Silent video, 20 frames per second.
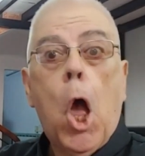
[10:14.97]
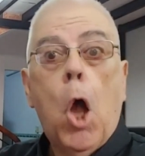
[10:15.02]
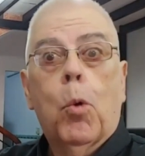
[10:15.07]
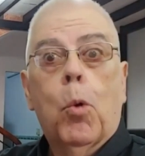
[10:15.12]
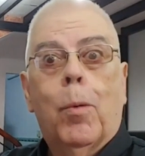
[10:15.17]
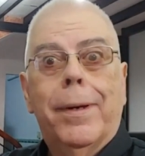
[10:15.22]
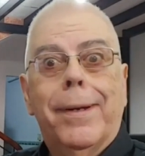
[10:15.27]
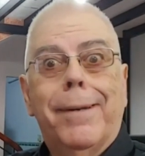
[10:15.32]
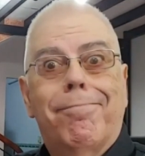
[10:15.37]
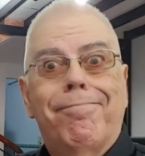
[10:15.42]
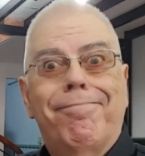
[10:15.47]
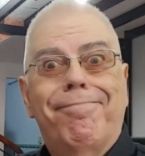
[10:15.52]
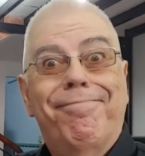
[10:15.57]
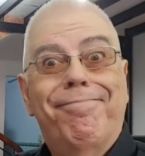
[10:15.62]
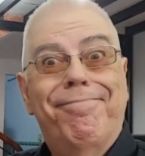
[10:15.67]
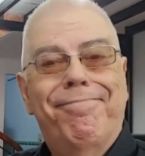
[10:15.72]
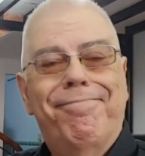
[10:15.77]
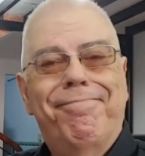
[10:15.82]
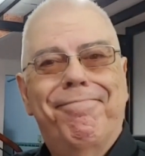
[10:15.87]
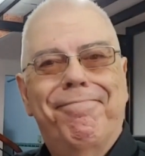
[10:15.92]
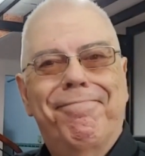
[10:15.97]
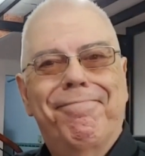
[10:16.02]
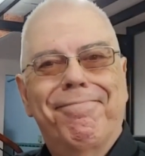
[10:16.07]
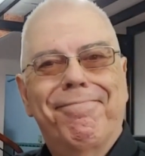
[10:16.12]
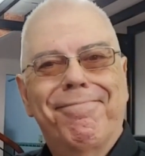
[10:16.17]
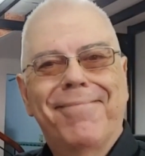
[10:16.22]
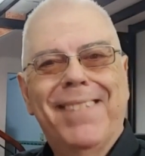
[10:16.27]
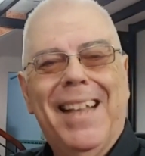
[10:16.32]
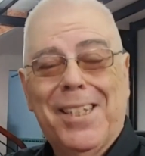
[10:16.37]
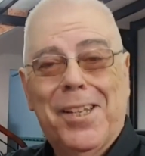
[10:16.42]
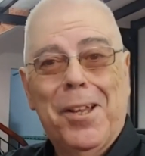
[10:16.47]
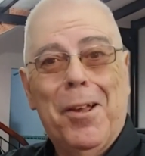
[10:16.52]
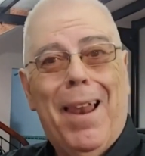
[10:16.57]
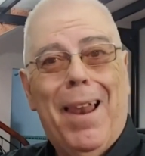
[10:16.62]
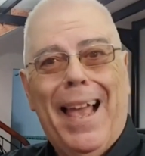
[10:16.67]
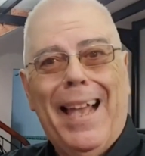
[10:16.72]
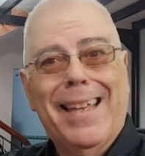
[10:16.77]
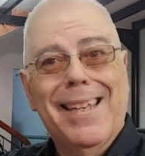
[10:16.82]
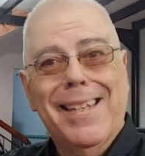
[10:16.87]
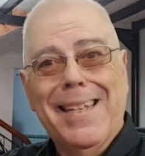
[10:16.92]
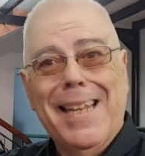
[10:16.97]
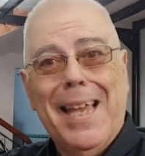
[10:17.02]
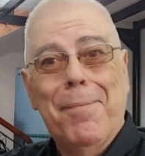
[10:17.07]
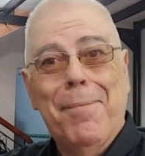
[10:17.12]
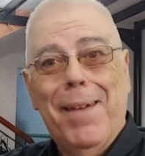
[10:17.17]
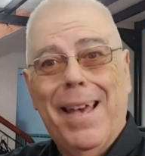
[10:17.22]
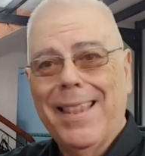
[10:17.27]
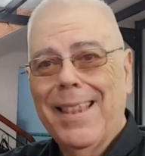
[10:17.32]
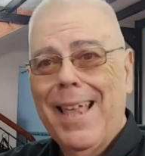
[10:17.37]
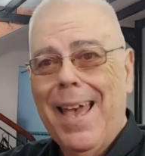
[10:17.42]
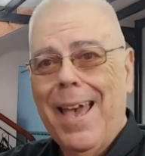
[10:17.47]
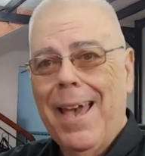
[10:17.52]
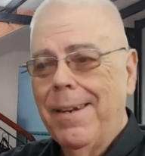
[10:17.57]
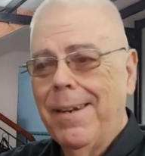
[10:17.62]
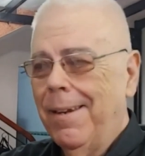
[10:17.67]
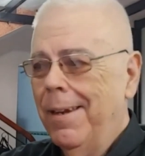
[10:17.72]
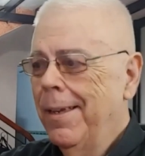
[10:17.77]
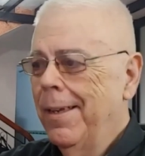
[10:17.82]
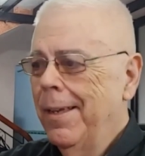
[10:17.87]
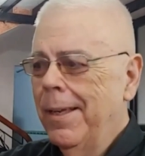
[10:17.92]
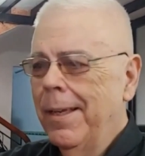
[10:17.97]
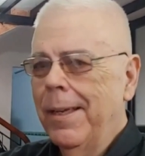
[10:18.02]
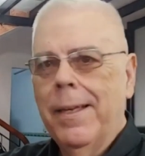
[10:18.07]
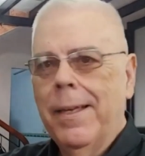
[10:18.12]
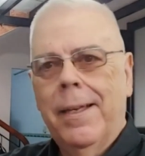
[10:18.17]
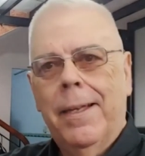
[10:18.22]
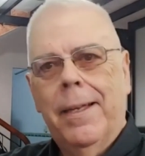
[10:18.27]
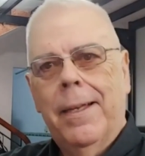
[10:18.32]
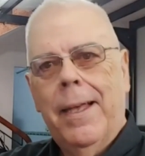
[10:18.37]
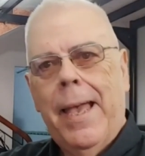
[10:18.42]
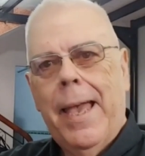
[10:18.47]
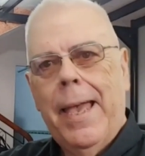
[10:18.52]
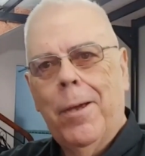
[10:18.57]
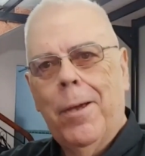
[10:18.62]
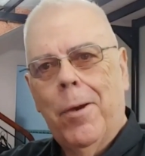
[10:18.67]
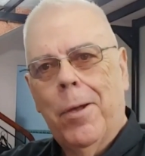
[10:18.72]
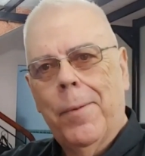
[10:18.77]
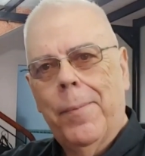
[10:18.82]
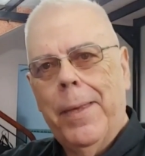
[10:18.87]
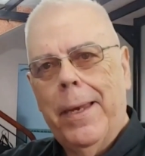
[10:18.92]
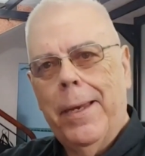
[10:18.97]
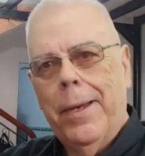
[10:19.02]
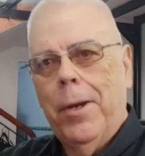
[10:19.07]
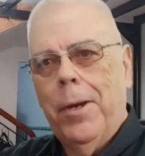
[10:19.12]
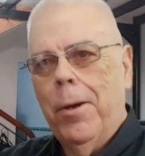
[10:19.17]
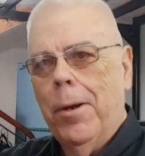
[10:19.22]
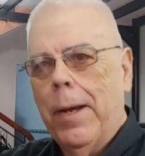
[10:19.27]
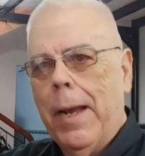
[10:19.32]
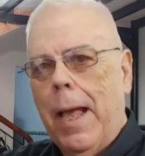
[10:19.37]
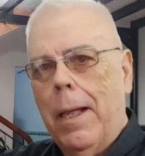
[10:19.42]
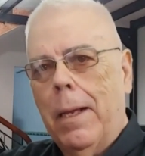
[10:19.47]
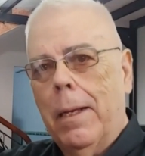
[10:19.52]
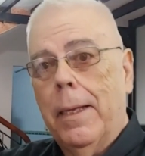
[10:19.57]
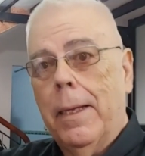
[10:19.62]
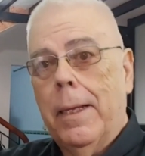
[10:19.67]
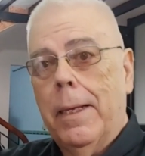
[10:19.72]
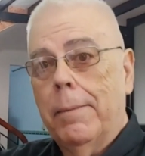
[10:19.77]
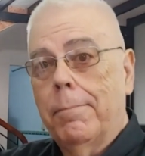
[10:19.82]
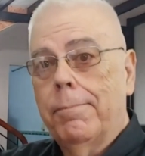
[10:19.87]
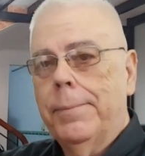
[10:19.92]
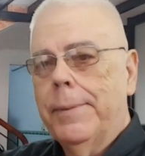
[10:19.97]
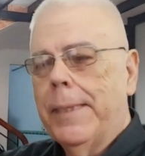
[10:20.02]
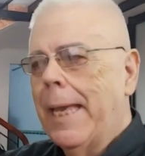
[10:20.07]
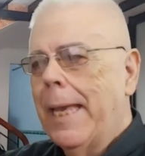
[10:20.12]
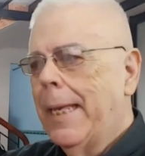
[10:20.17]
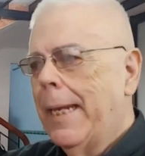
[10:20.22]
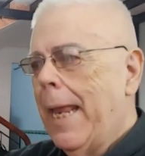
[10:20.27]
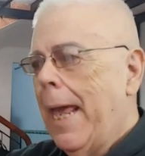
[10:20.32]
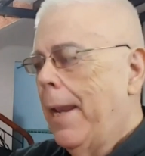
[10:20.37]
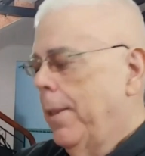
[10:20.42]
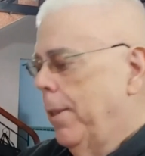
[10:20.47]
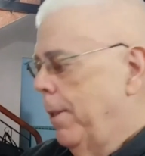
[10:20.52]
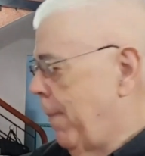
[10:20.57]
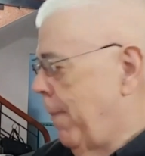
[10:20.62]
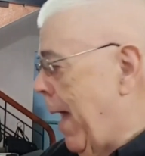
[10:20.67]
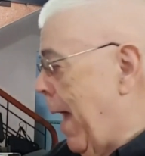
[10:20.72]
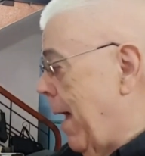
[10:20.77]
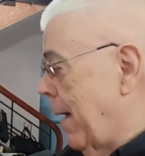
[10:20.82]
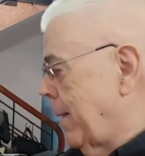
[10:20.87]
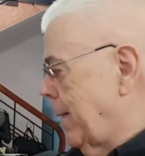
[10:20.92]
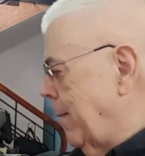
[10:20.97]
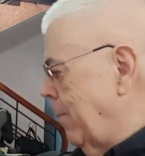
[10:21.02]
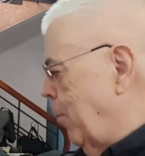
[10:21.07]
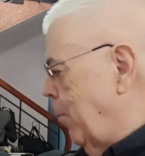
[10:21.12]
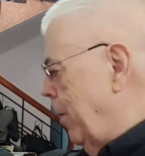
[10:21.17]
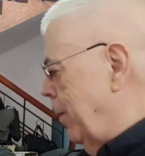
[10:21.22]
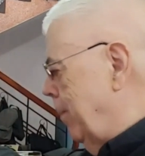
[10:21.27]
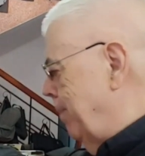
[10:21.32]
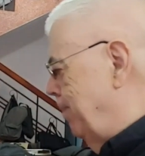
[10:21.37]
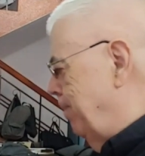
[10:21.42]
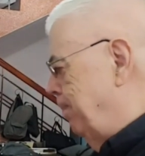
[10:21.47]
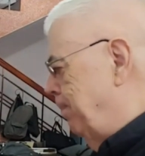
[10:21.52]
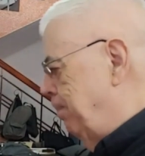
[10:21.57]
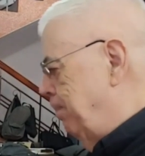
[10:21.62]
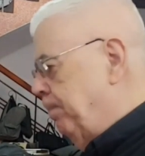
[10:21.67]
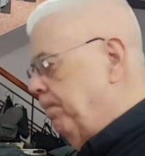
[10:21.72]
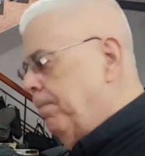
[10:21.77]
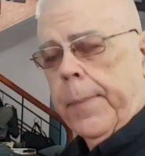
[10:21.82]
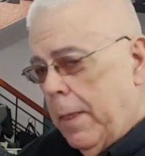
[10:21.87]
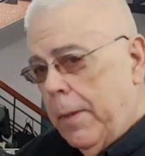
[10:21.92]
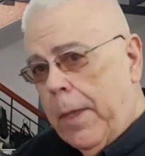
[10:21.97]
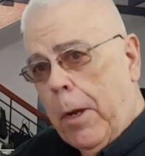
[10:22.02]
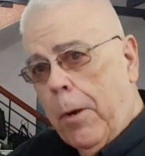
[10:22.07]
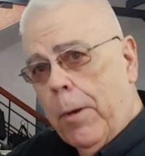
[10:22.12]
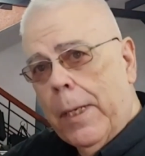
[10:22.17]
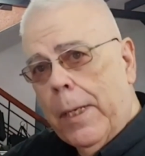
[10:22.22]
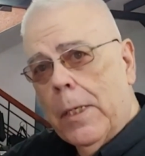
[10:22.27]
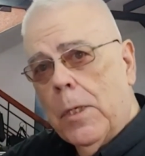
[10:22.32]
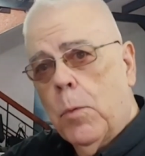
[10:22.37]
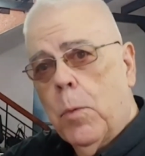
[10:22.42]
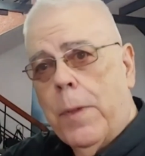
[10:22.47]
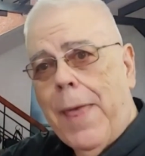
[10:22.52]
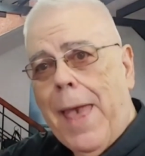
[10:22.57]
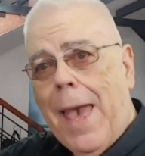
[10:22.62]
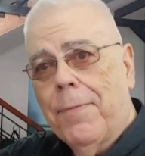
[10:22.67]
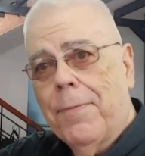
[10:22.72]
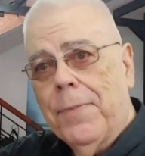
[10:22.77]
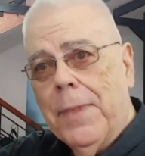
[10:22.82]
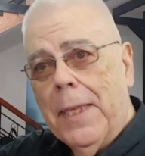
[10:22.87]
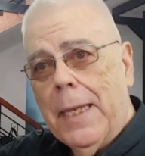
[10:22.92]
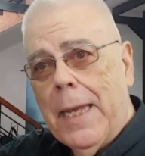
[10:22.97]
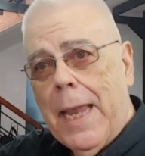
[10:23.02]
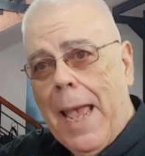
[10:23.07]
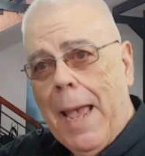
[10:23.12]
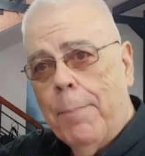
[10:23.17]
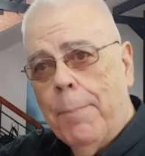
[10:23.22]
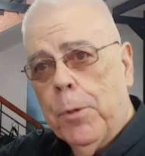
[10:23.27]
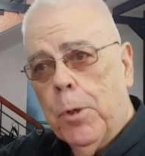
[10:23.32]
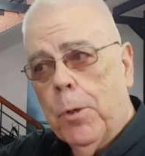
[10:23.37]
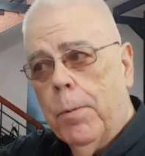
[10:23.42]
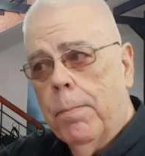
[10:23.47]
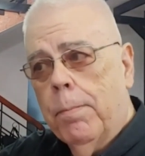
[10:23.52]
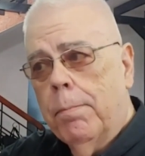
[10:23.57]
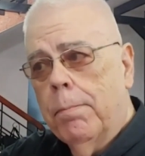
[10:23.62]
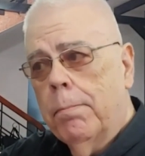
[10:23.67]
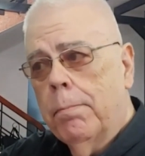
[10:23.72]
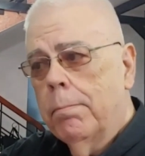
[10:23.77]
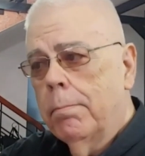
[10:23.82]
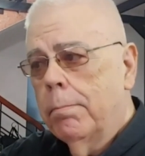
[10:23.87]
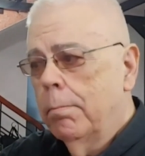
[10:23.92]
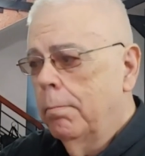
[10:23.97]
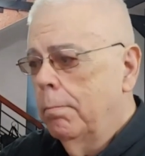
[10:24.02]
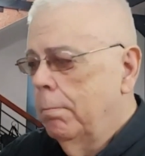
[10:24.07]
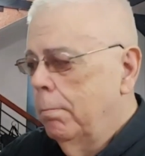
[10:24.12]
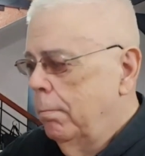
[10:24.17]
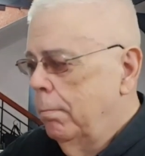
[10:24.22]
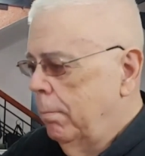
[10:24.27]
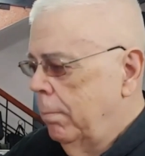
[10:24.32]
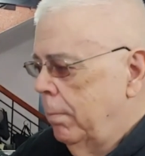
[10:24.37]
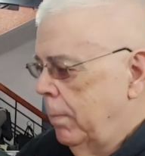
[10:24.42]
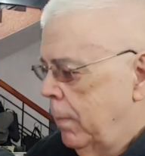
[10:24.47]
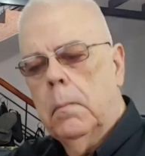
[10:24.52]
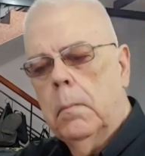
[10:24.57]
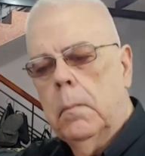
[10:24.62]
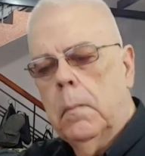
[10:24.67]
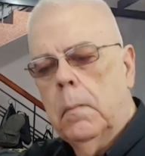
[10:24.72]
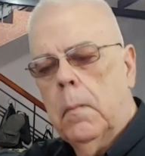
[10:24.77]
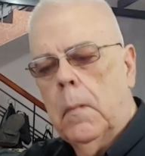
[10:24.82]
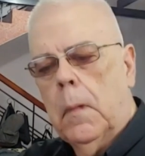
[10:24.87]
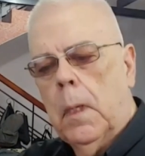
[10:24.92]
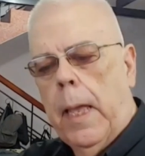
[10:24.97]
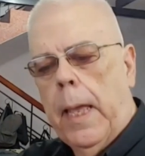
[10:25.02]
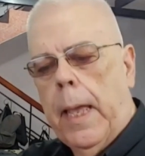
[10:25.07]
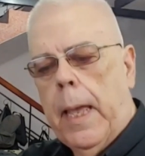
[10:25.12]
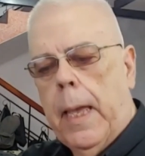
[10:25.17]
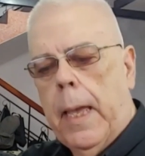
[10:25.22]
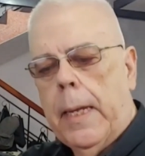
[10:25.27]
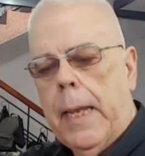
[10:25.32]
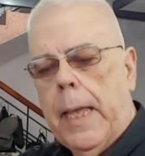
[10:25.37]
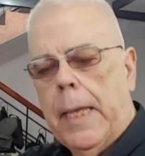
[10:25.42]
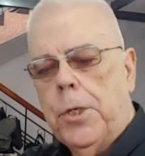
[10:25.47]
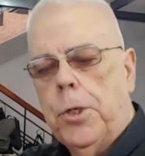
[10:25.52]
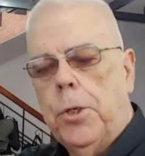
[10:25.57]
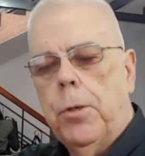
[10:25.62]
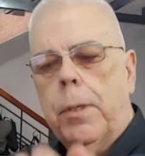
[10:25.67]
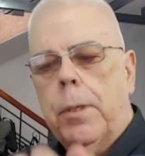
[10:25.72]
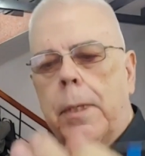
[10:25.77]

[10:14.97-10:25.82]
traditional style, passing the mic back and forth, or we could both have a mic in our hand, either way we wanted to do it. It's great, works good. And it works great with the little